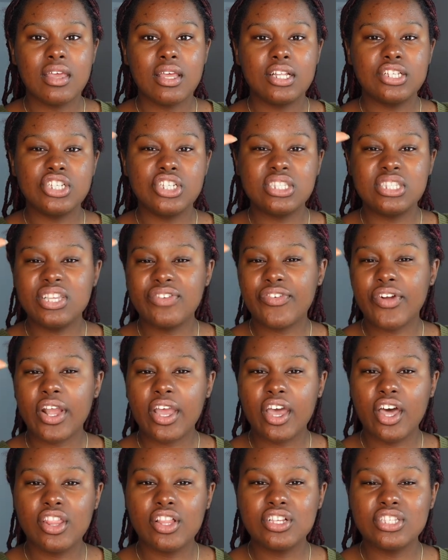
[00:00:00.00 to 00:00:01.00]
just different
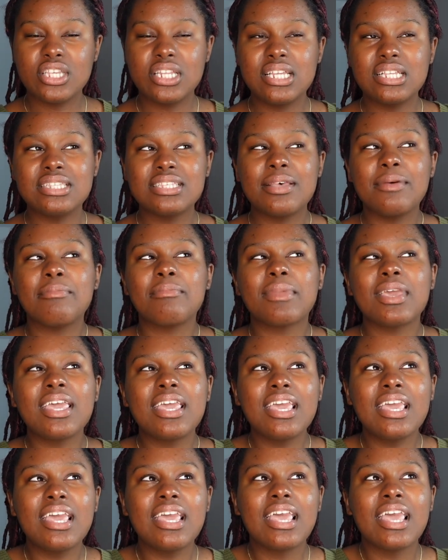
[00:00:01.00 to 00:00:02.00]
colors in it. To
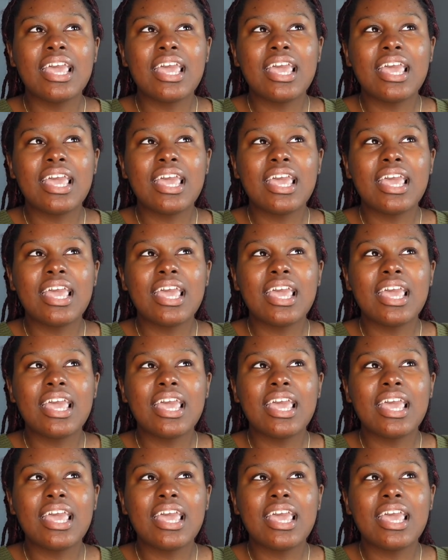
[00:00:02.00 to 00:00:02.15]
me,